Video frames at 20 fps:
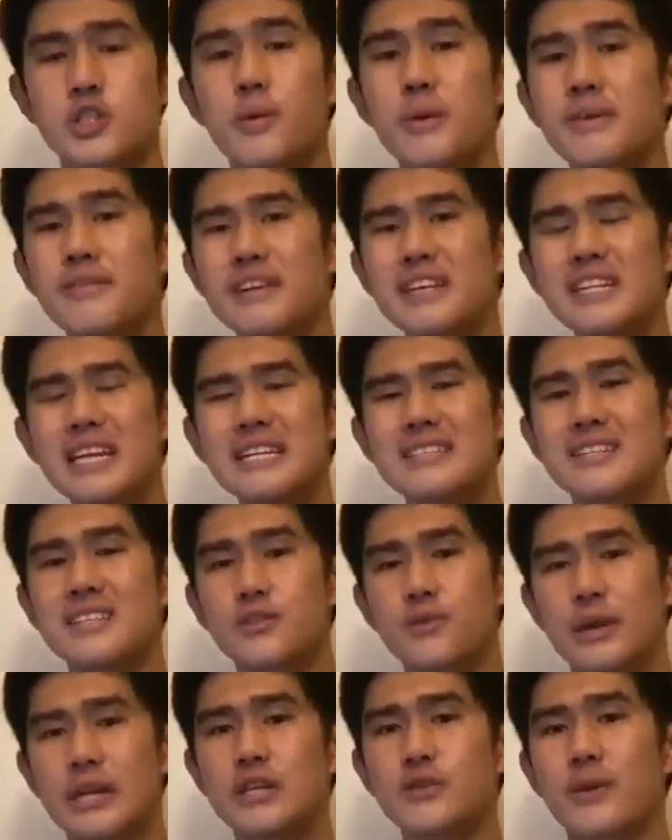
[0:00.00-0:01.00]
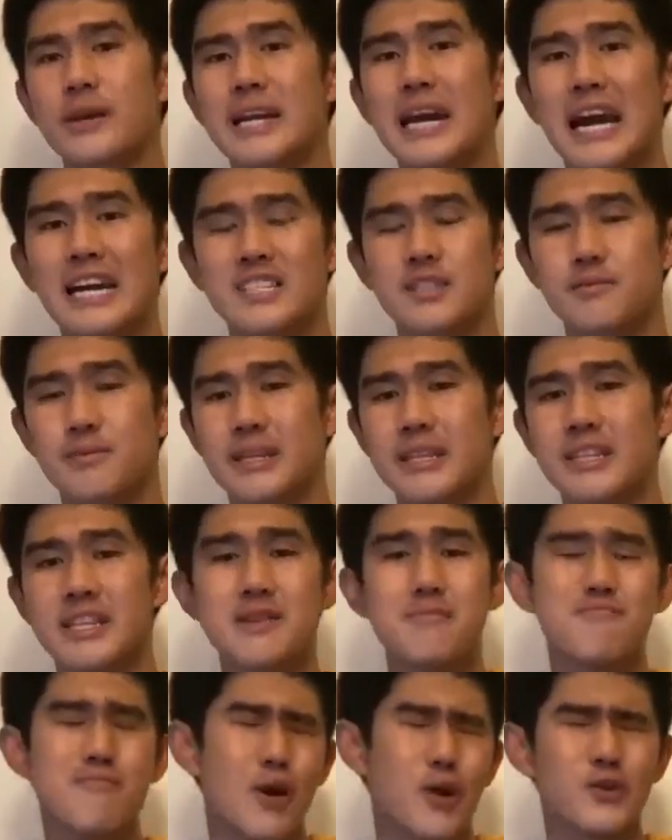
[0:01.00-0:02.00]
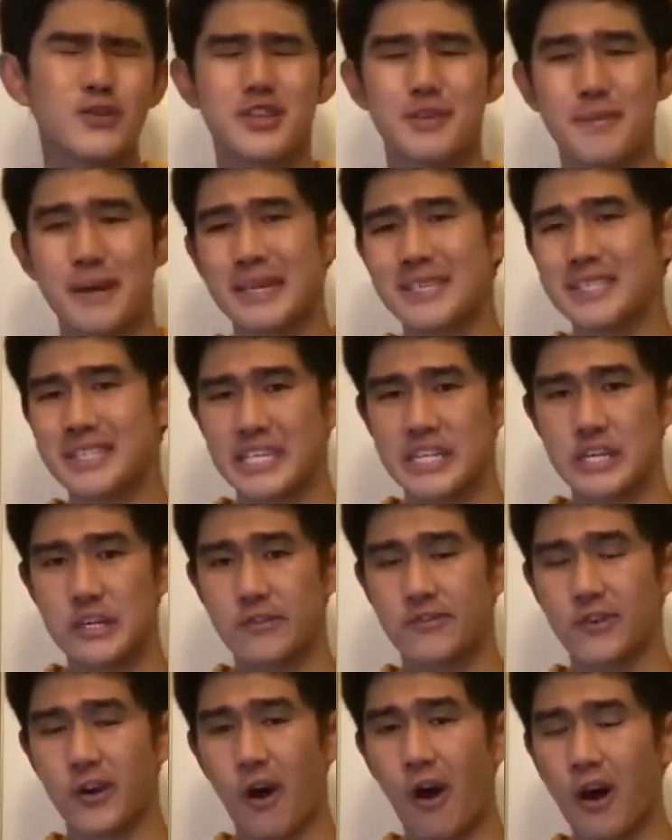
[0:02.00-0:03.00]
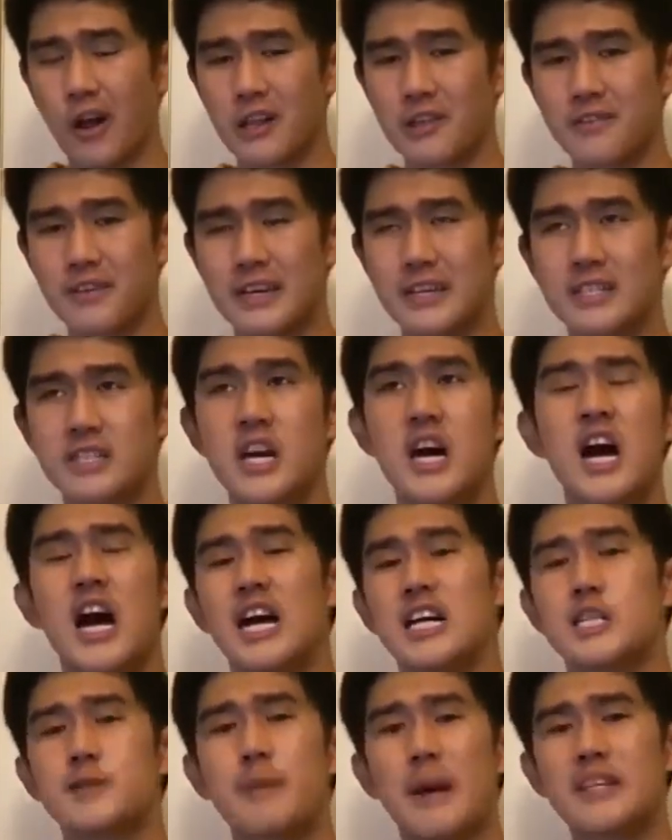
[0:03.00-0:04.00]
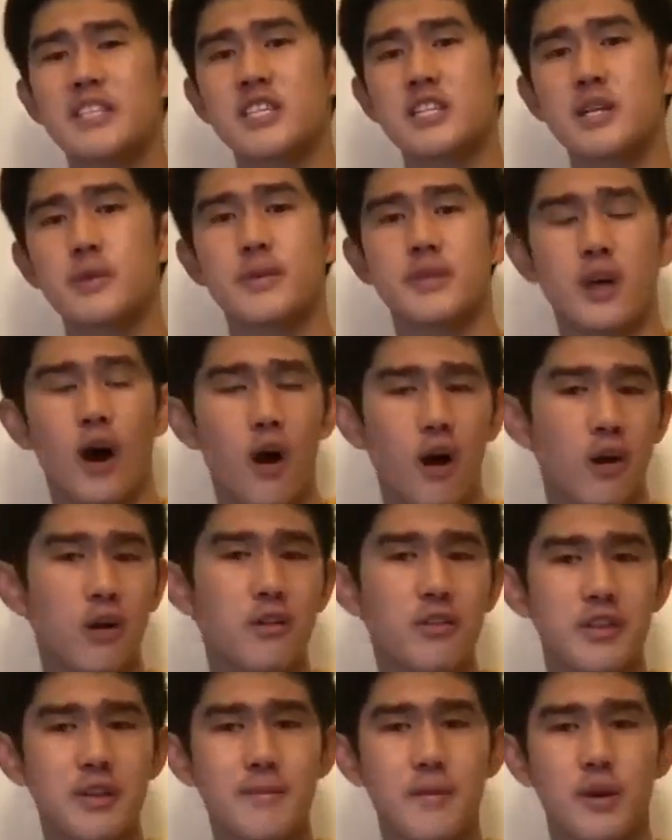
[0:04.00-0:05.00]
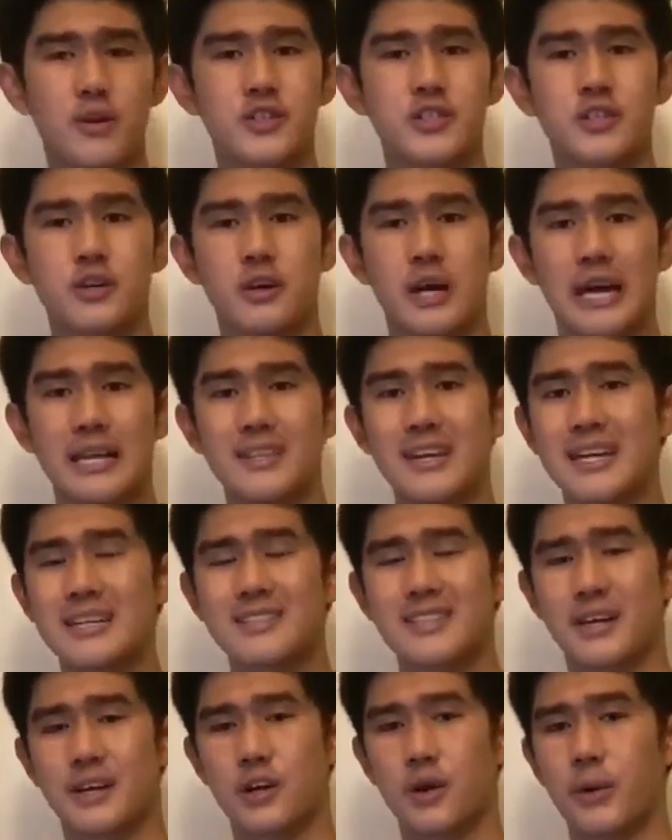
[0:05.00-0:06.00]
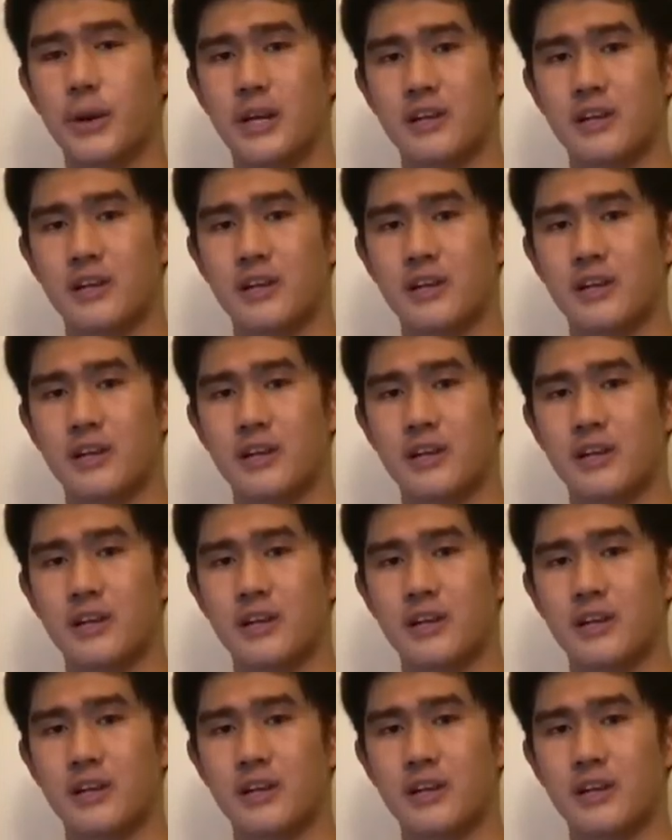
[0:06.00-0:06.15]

we realize that 2020 hasn't been the most amazing year for all of us, especially with all the emotional headlines that are going